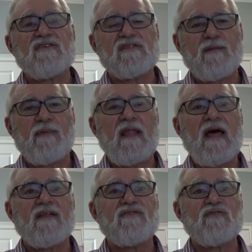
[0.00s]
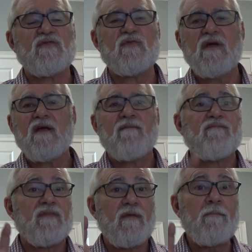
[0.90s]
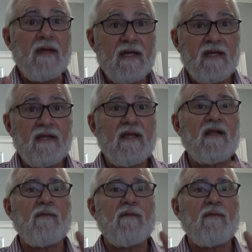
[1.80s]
just apply to the men. It